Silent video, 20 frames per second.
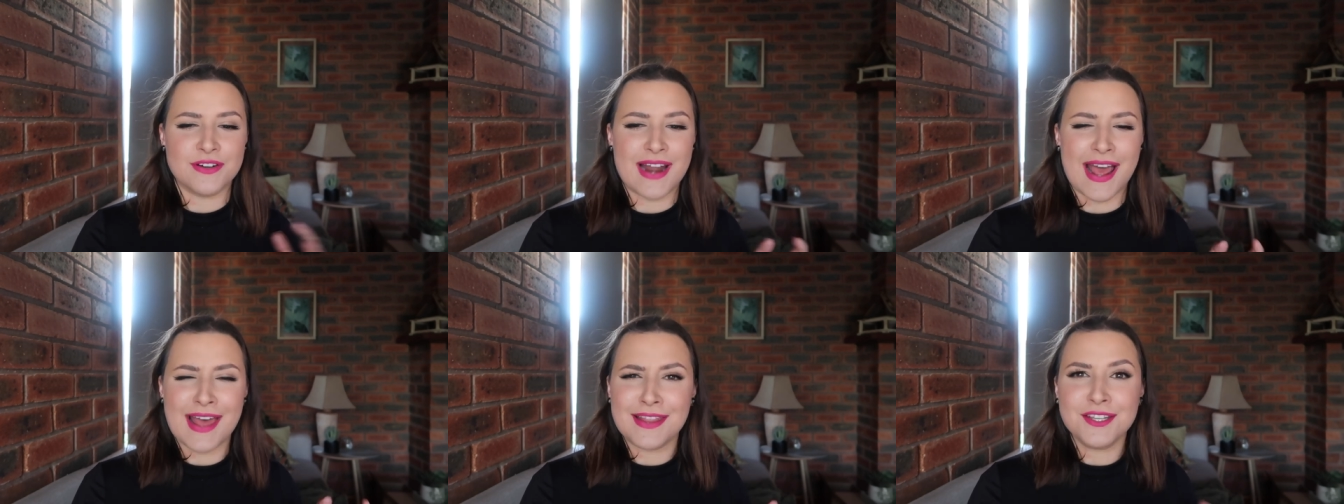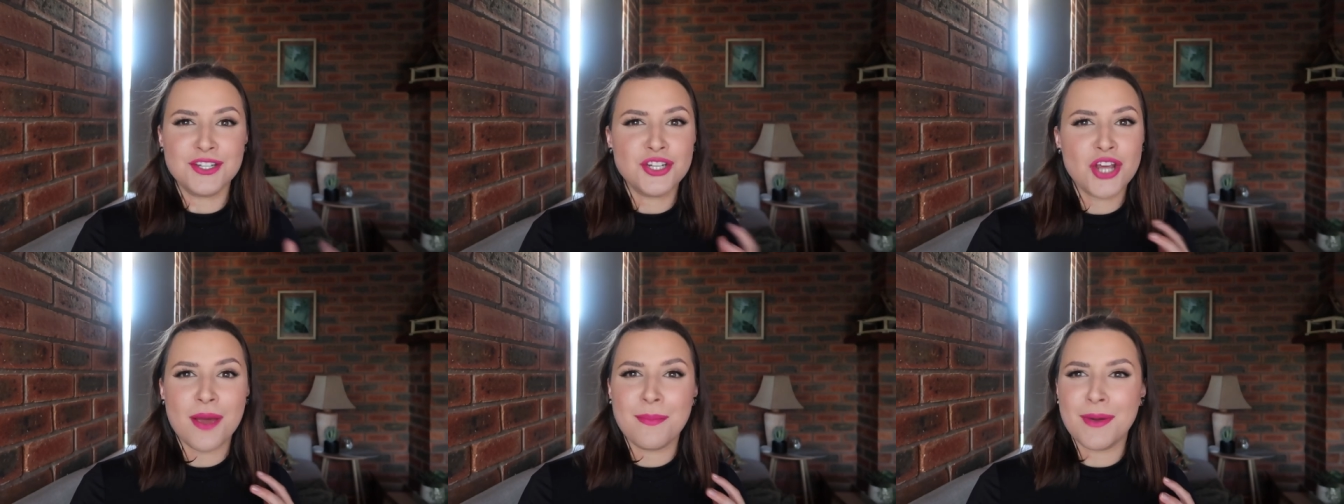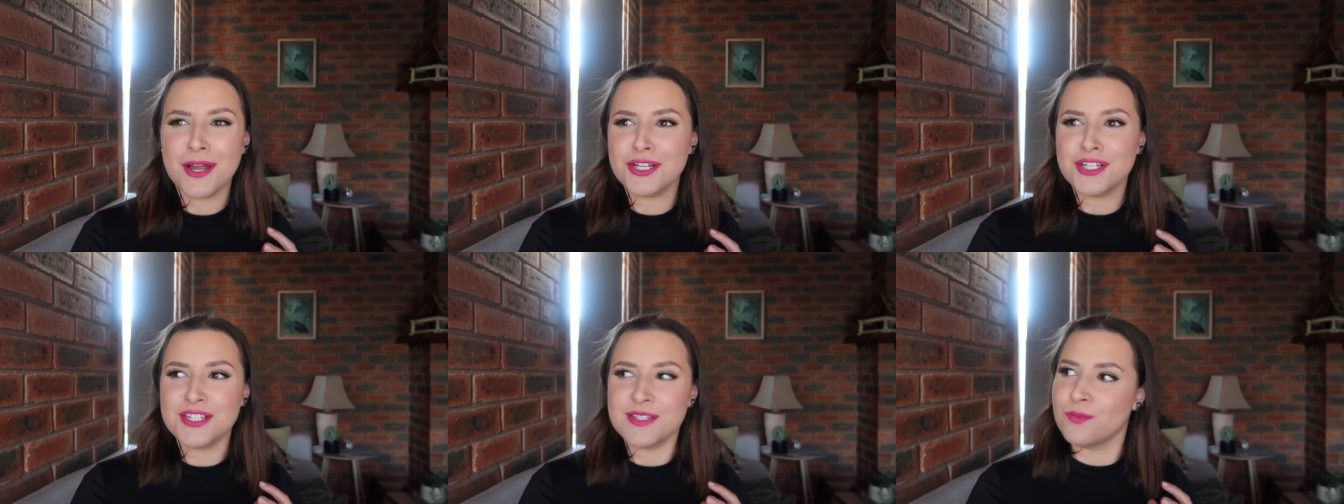And at the time,
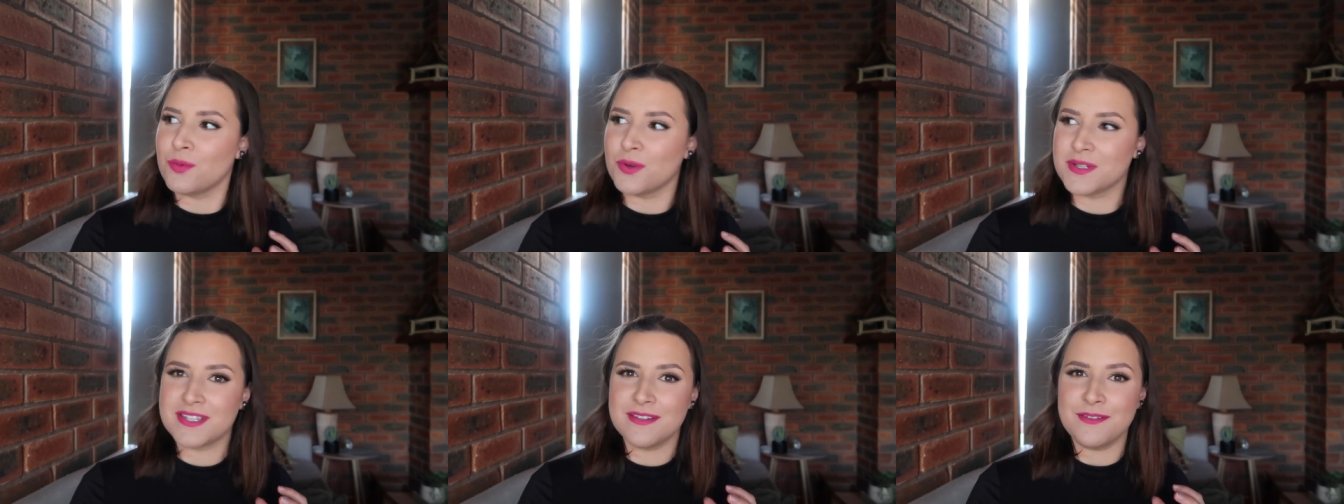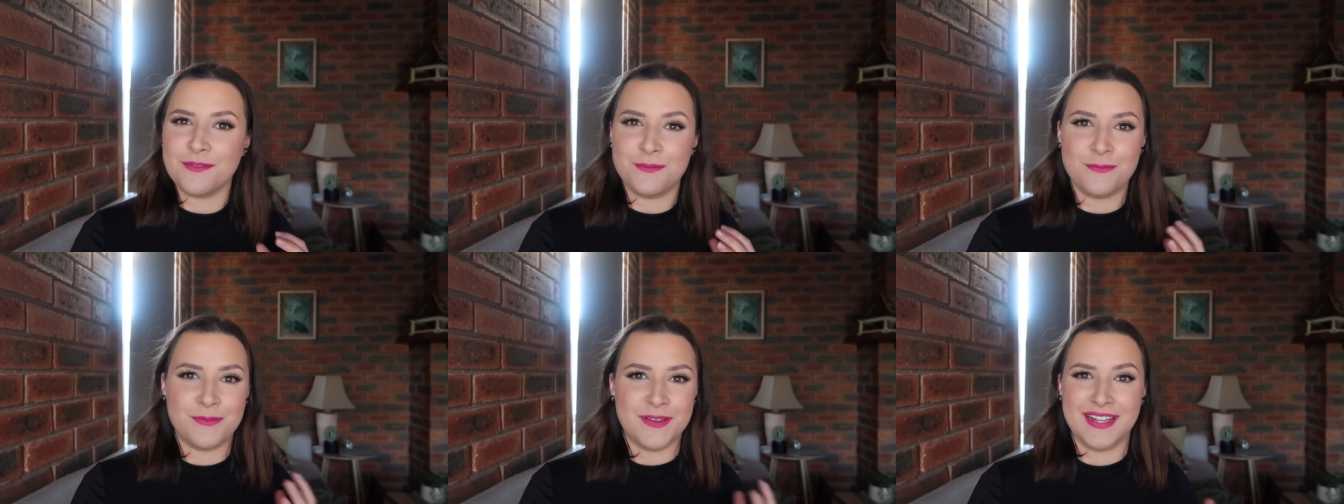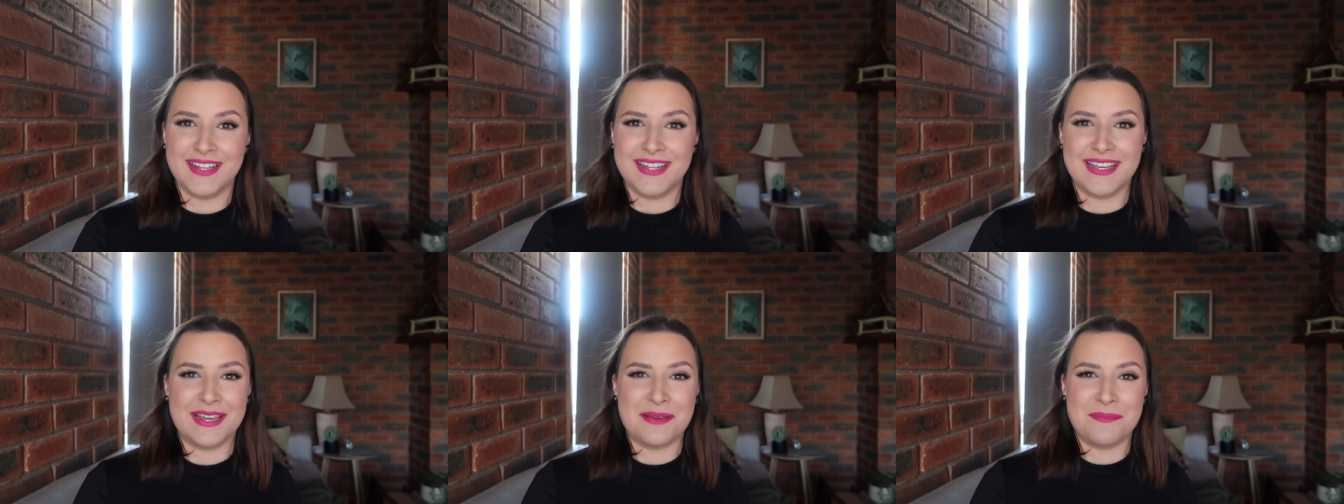I just wasn't
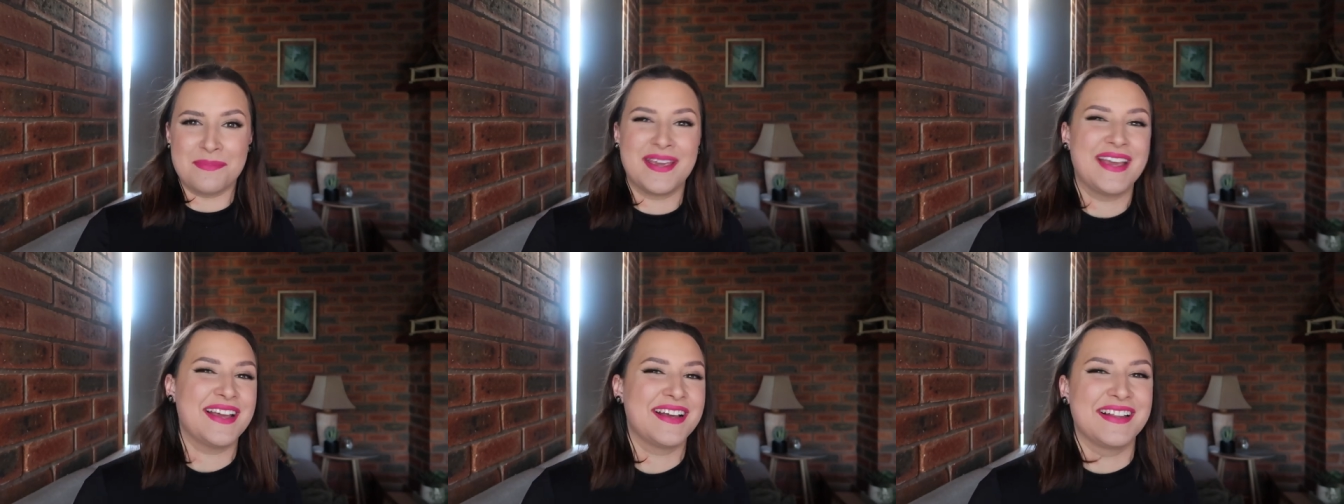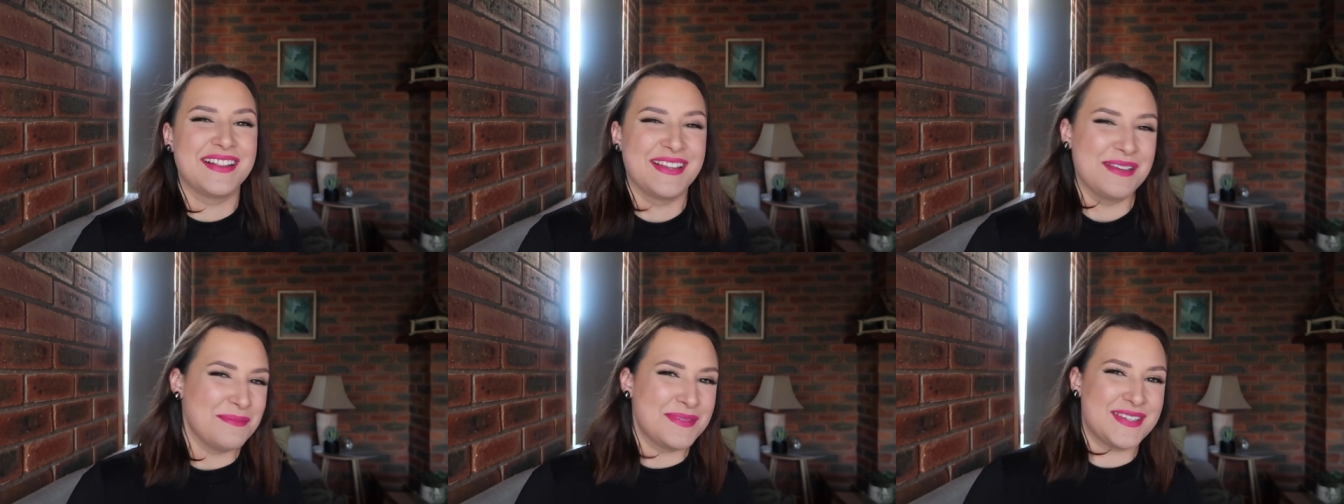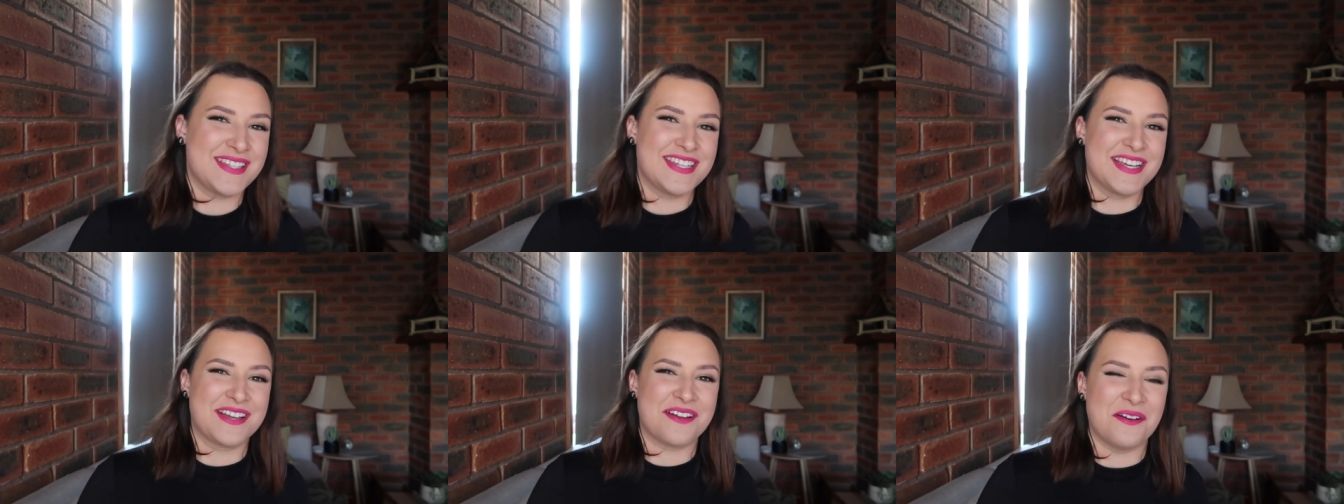feeling pink
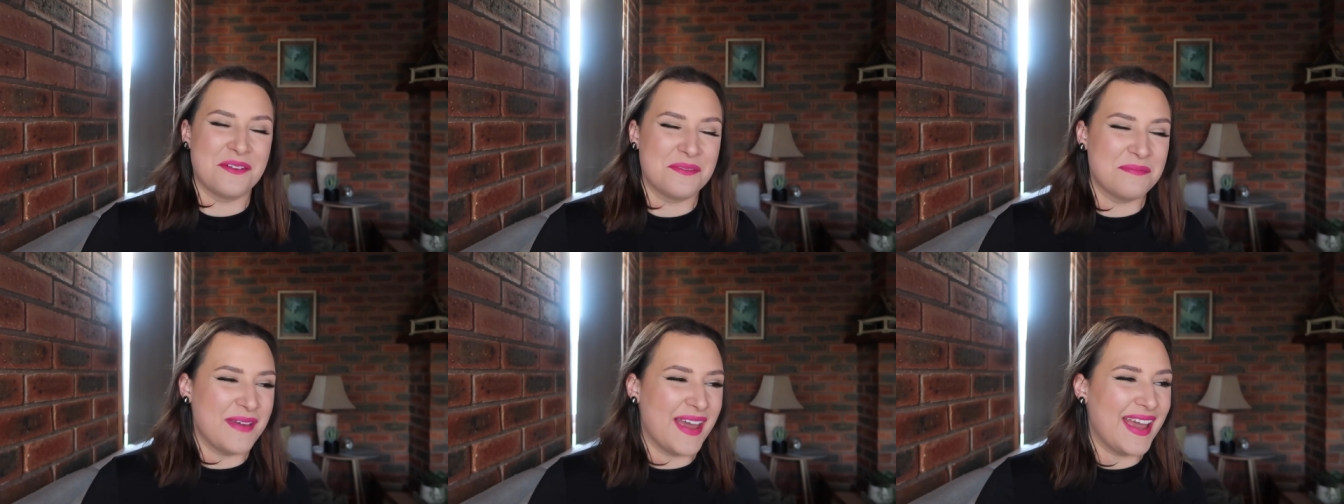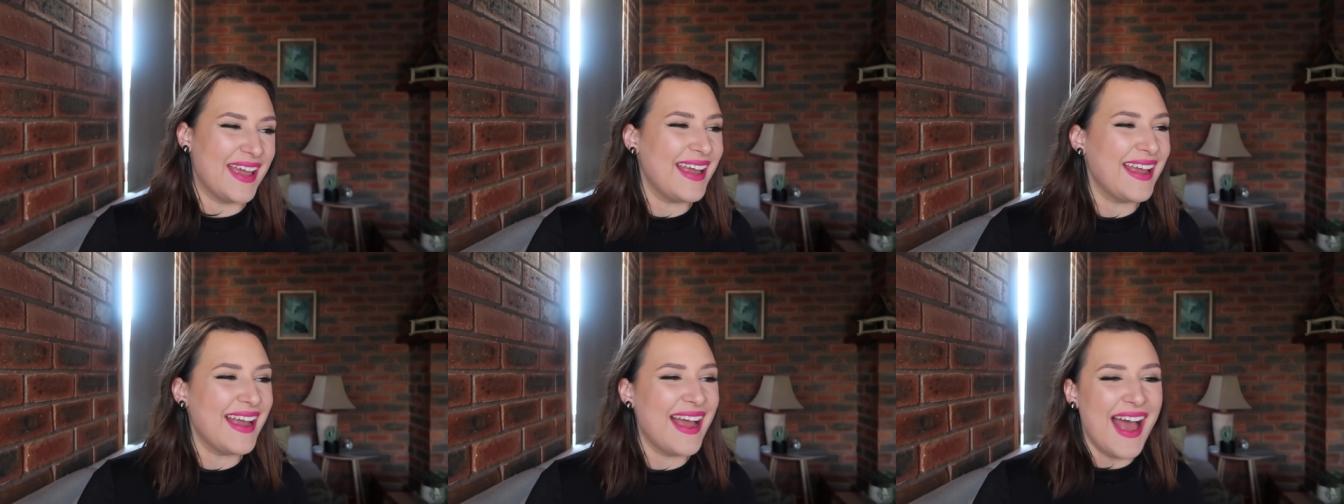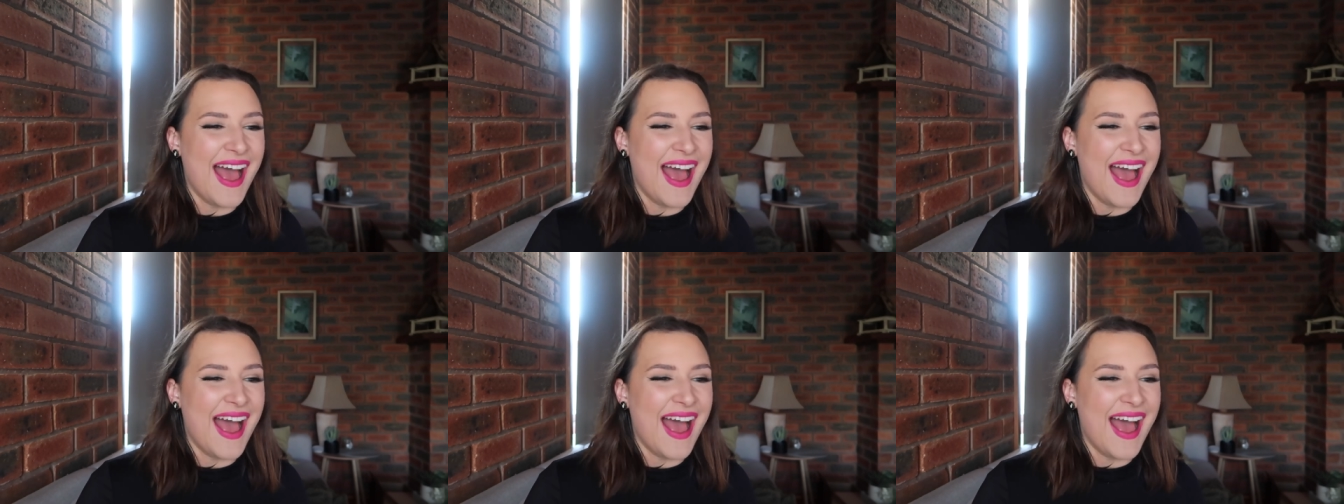lipstick on me.